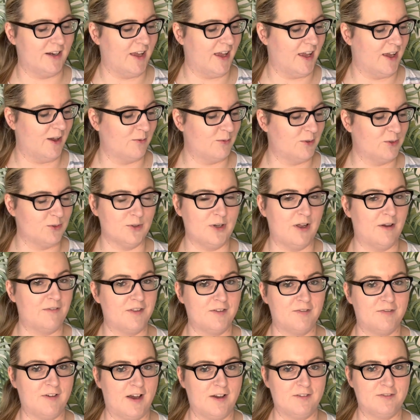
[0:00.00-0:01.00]
We don't have the
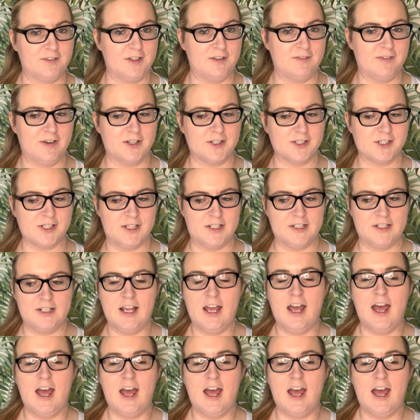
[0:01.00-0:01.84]
fat-free version.